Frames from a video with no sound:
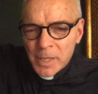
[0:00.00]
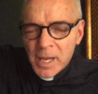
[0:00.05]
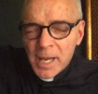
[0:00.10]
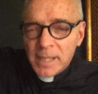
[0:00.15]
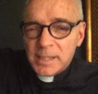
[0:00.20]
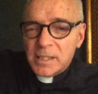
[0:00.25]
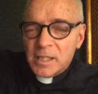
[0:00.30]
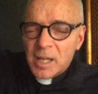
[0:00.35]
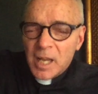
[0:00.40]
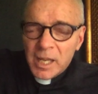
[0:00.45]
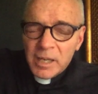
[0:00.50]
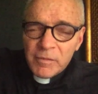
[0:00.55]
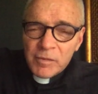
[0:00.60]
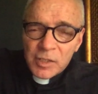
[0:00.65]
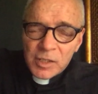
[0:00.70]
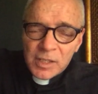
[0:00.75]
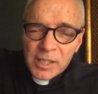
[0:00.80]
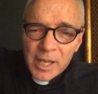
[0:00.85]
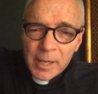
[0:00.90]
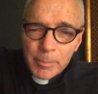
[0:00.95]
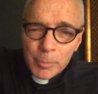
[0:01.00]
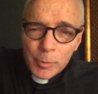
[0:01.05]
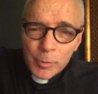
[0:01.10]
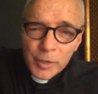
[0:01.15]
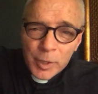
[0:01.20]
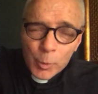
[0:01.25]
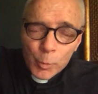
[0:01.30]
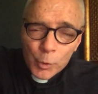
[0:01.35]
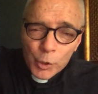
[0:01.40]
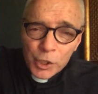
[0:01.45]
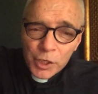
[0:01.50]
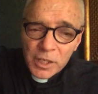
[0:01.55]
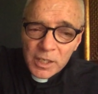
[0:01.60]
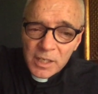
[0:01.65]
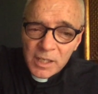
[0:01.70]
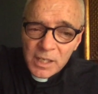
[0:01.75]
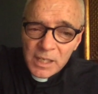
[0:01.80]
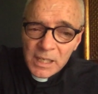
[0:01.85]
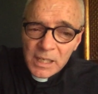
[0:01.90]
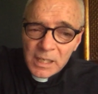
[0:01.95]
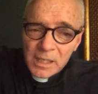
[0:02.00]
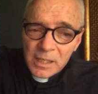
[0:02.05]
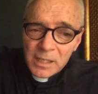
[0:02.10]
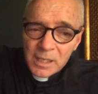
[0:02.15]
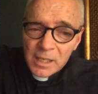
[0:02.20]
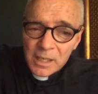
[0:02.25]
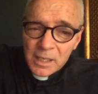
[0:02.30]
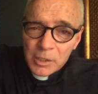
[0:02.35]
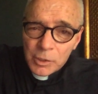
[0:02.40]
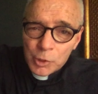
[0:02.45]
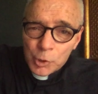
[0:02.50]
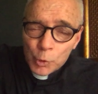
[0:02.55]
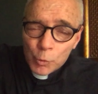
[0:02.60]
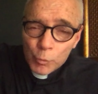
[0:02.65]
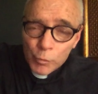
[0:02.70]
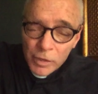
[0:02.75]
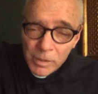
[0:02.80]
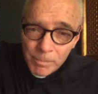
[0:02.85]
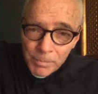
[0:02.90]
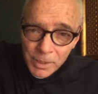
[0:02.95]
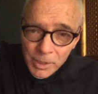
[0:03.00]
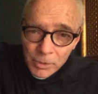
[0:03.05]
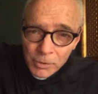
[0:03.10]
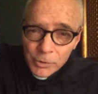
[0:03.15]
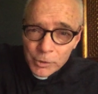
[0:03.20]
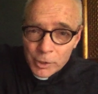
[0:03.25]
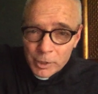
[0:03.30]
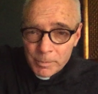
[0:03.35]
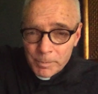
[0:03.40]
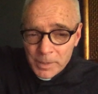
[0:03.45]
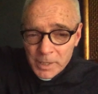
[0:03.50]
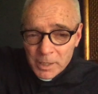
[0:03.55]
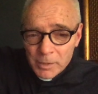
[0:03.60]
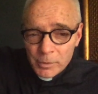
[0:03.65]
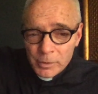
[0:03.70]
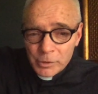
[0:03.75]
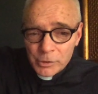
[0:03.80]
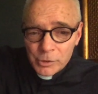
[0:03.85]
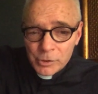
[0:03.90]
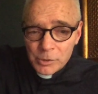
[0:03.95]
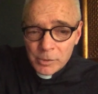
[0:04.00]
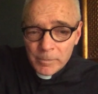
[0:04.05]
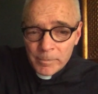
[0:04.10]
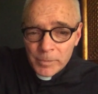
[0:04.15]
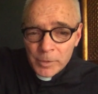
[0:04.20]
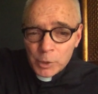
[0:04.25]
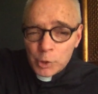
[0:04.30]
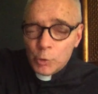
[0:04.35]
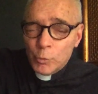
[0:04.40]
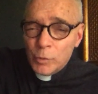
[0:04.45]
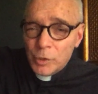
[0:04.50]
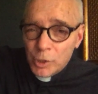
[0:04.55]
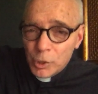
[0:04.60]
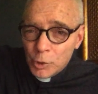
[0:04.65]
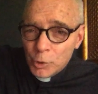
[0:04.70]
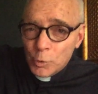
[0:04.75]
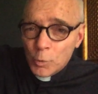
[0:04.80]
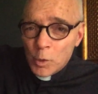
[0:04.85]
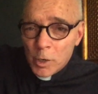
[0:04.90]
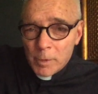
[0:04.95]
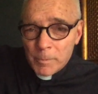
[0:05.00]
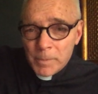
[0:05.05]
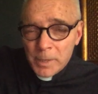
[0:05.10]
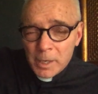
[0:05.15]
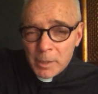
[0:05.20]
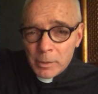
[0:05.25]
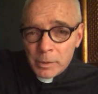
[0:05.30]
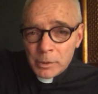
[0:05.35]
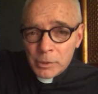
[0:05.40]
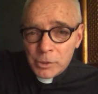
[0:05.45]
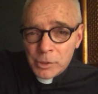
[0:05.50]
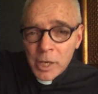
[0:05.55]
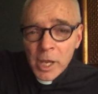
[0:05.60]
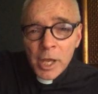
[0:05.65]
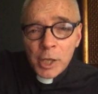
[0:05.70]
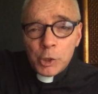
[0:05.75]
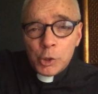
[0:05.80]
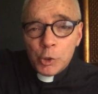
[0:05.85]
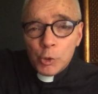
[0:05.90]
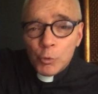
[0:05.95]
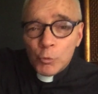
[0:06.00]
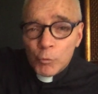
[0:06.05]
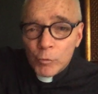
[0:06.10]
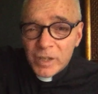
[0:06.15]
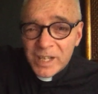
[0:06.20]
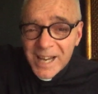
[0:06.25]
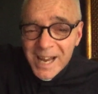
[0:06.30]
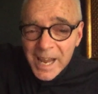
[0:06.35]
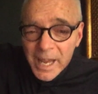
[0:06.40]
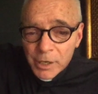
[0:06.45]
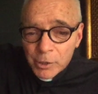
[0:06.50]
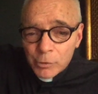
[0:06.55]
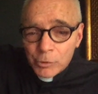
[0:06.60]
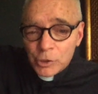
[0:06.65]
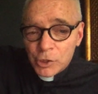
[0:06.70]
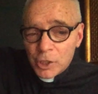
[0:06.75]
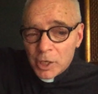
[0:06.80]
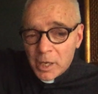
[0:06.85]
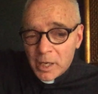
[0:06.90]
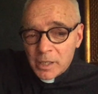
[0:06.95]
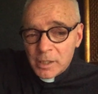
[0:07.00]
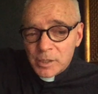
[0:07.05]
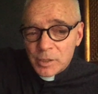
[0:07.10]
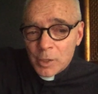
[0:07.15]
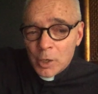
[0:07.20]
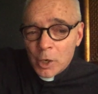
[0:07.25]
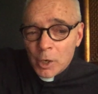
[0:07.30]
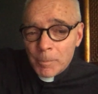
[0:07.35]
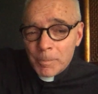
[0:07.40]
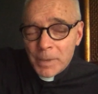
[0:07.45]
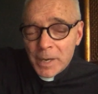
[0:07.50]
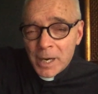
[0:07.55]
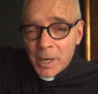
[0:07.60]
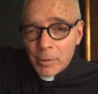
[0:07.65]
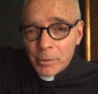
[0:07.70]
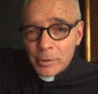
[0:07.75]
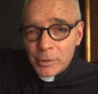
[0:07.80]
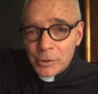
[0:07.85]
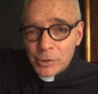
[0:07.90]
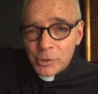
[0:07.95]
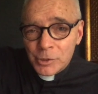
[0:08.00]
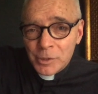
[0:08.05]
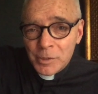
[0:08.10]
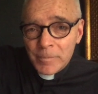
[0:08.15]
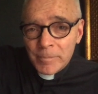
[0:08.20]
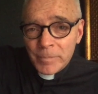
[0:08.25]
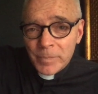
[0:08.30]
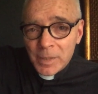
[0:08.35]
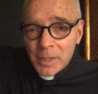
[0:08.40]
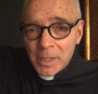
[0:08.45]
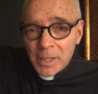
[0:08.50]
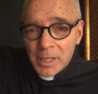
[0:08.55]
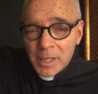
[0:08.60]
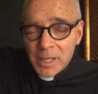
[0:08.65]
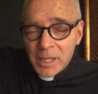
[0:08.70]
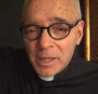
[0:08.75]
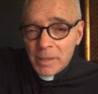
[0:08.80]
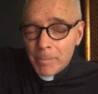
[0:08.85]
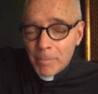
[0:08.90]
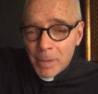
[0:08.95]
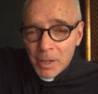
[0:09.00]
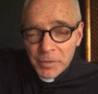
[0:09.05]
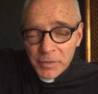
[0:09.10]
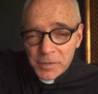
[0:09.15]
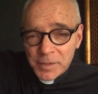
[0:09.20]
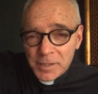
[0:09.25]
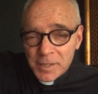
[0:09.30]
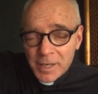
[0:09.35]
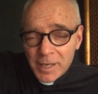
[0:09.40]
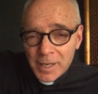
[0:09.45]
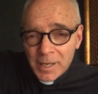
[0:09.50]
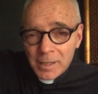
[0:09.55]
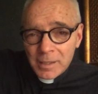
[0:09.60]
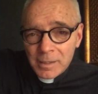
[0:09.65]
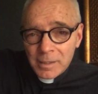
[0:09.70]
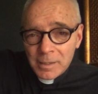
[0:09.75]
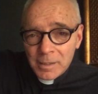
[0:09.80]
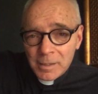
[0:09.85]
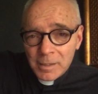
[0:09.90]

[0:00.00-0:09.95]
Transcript: It's the kind of disciple that we're going to need to rebuild our parish, to renew our parish, to re-energize our parish in the months ahead.